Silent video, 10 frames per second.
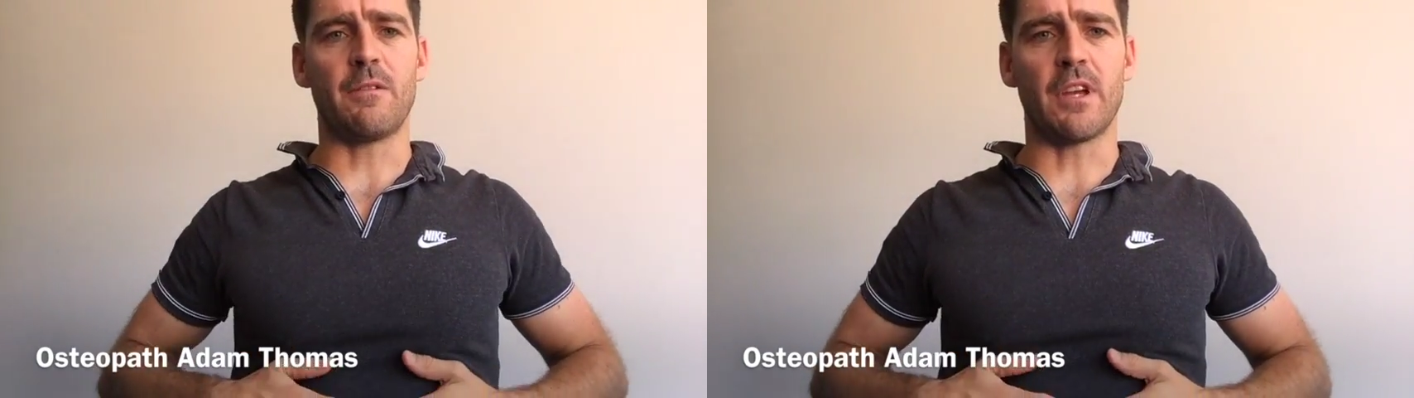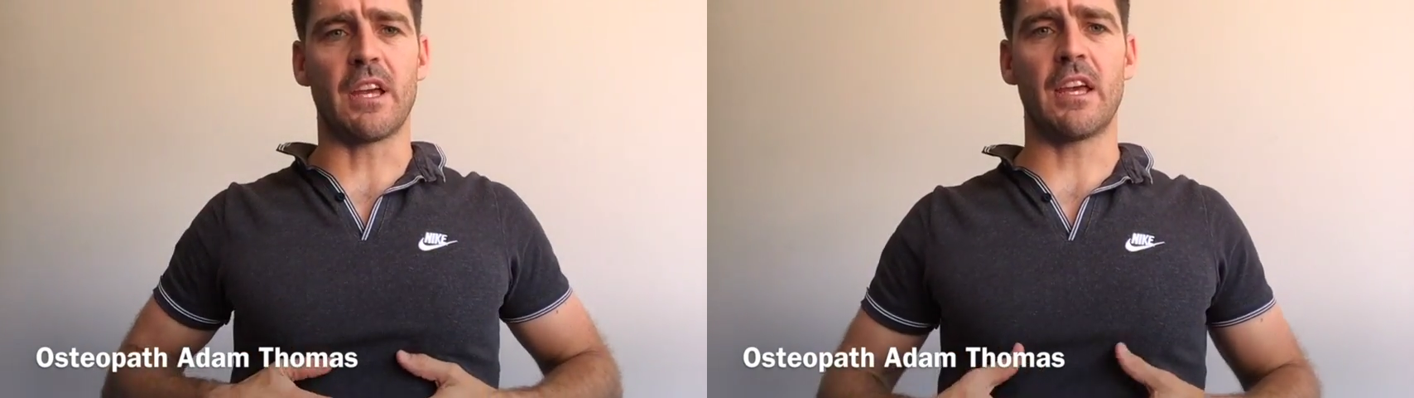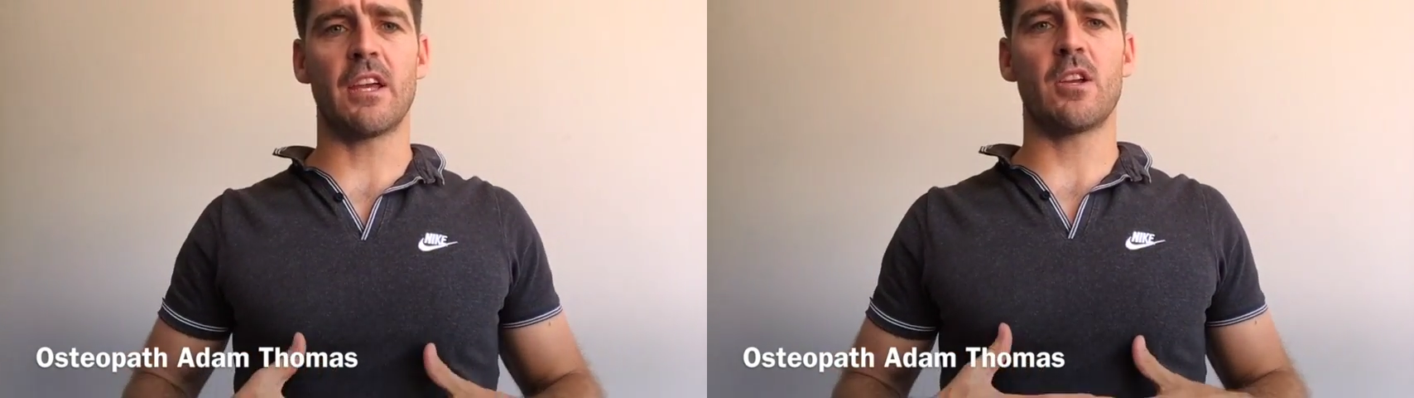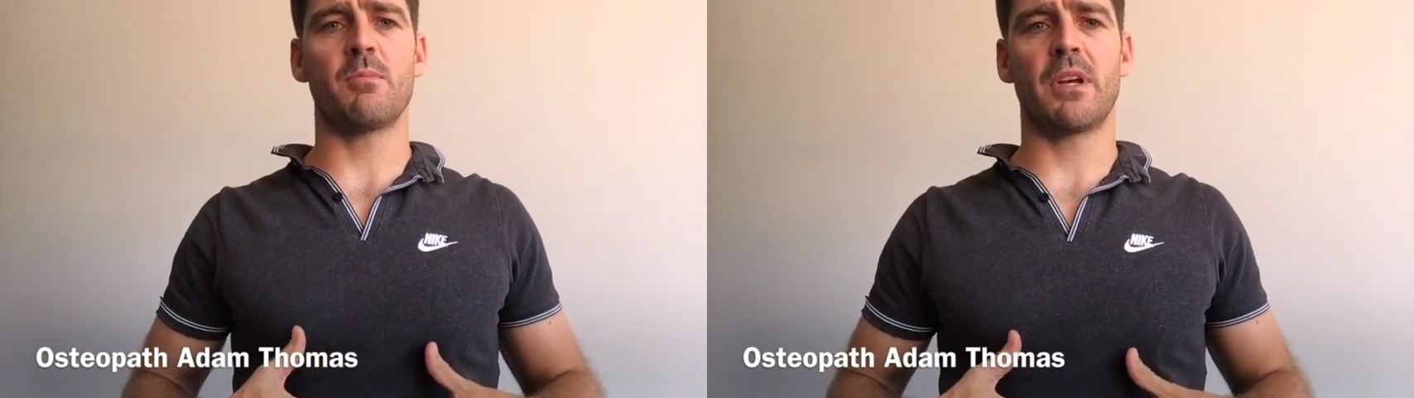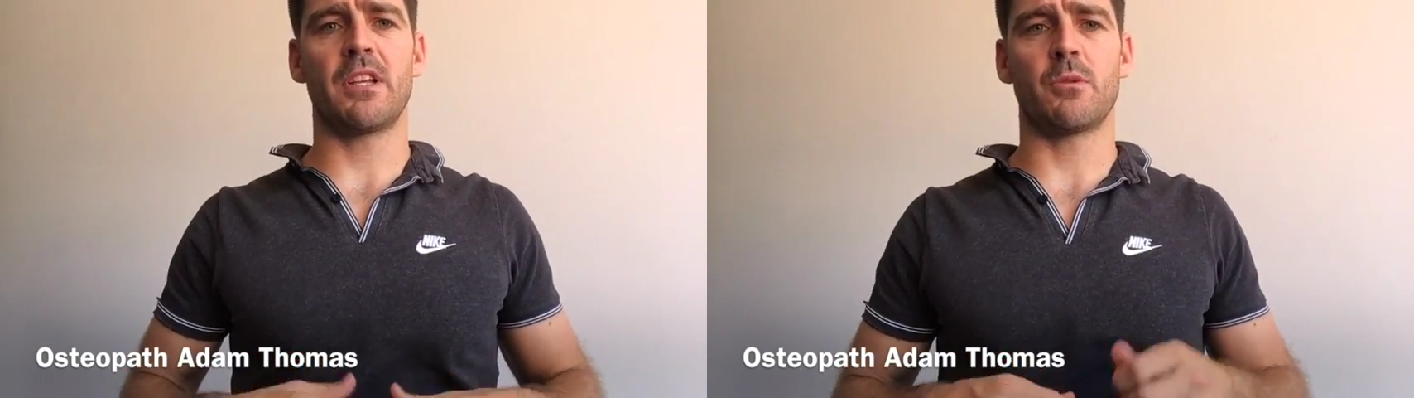you can get your
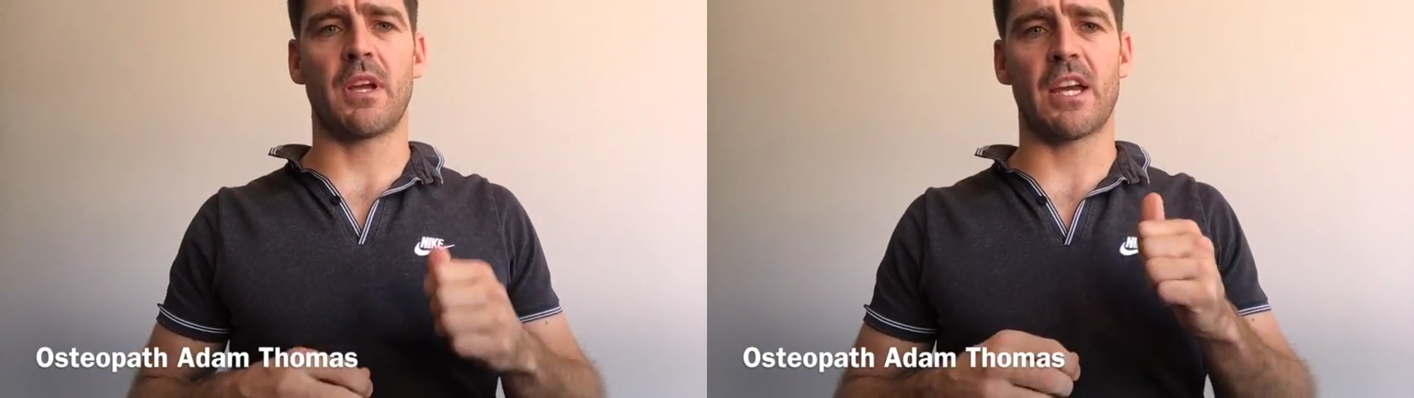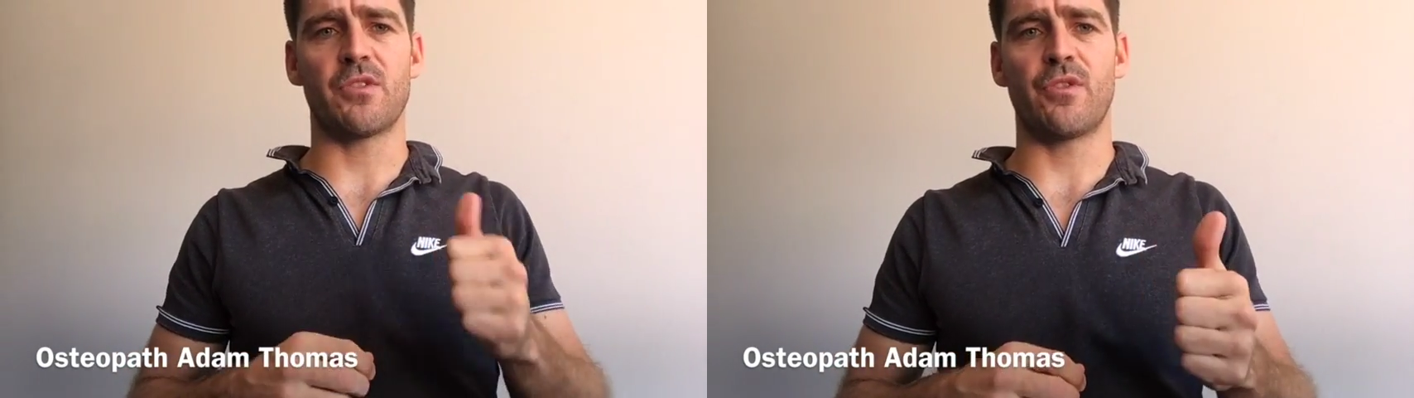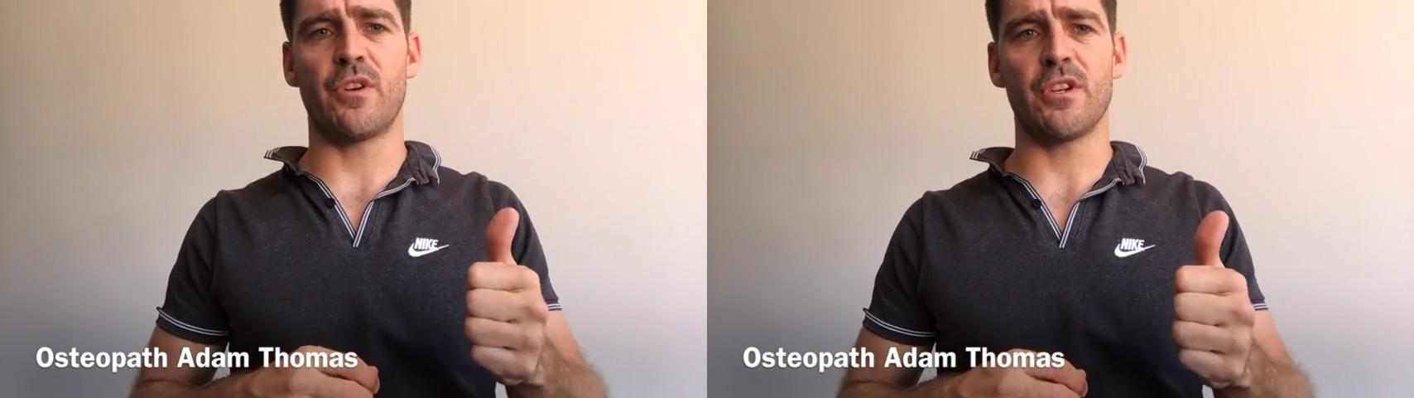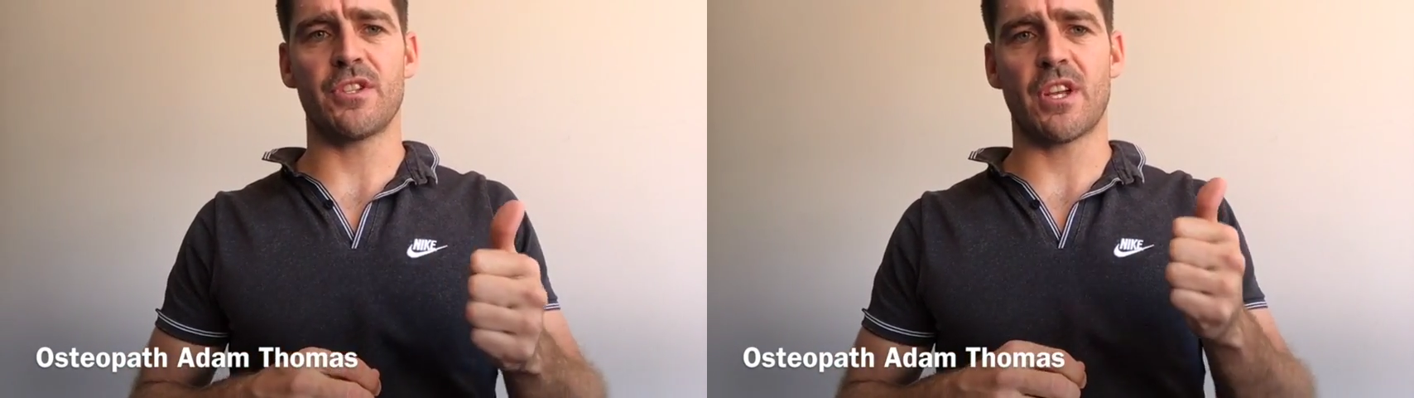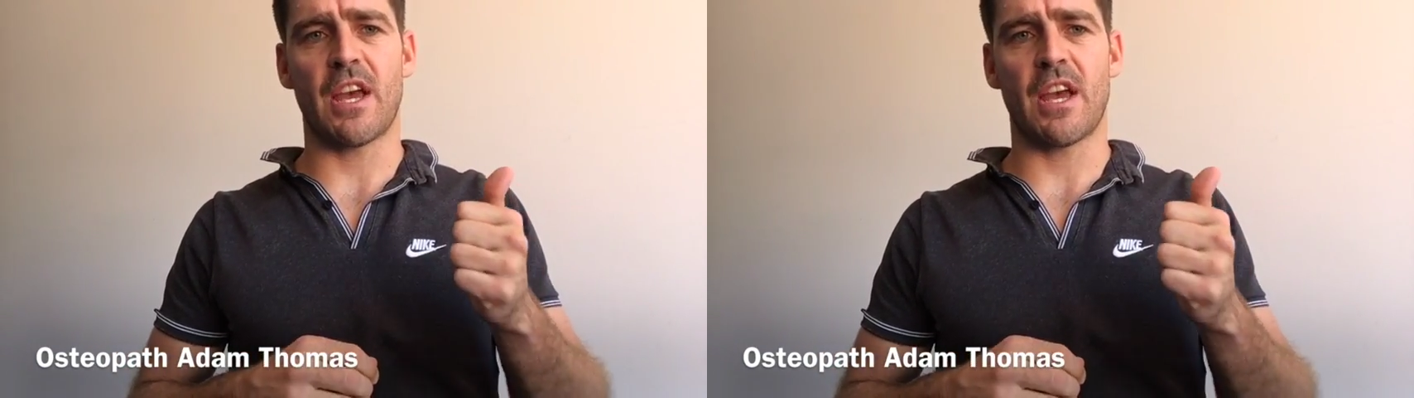belly to engage first